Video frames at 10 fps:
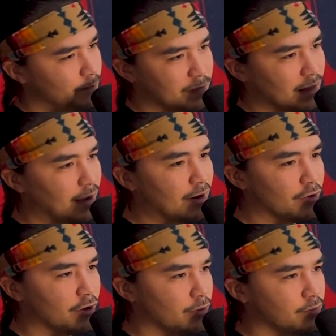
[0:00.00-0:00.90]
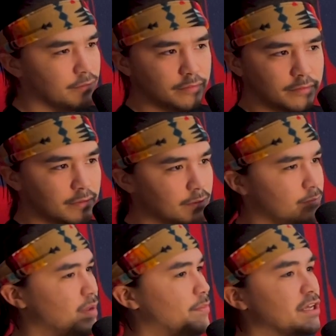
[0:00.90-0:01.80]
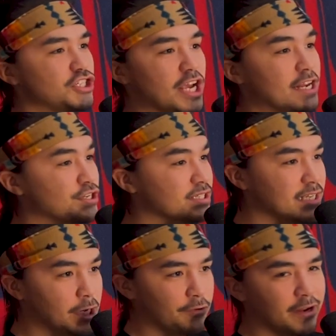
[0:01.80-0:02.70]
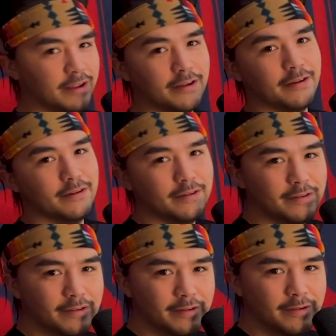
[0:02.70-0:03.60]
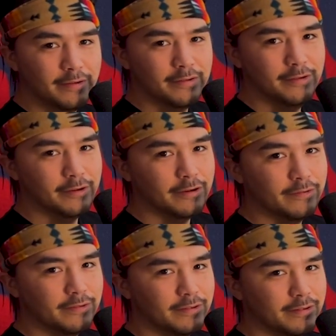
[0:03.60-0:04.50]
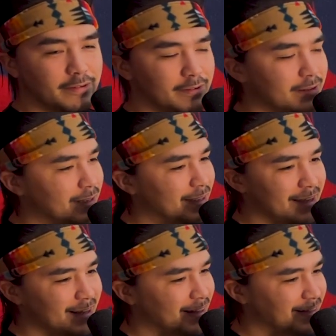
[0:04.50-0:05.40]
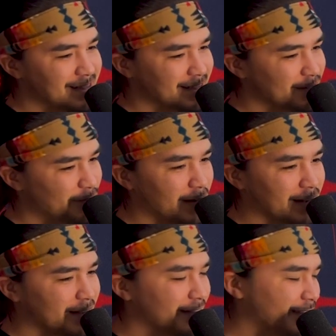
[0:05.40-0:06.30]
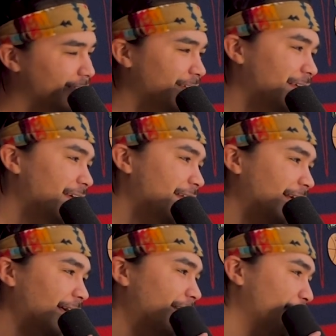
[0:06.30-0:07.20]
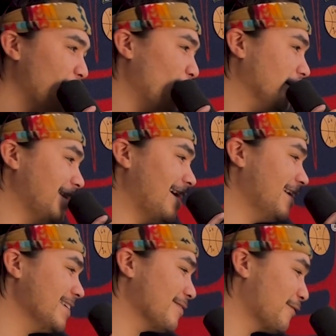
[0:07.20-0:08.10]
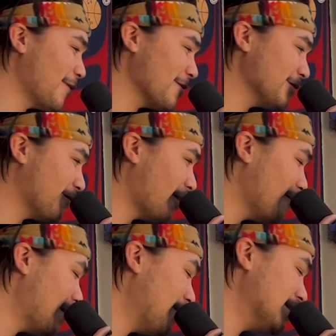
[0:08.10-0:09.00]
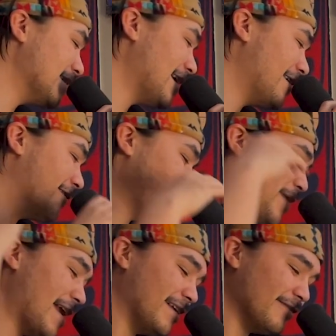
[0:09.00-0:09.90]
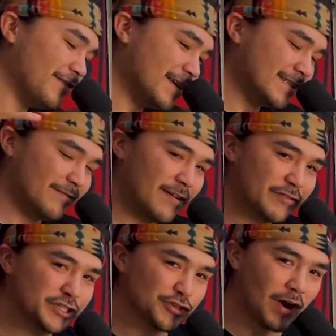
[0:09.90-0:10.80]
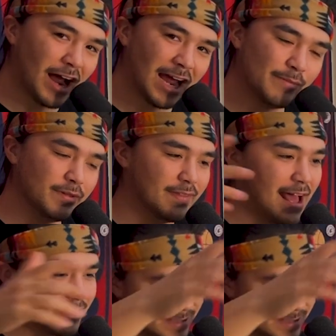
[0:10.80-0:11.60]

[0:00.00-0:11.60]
I don't know. Maybe a change of scenery, you know? It's just funny. And I don't know what that is or where it's from. Maybe it's the inner competitiveness of every tribe. And that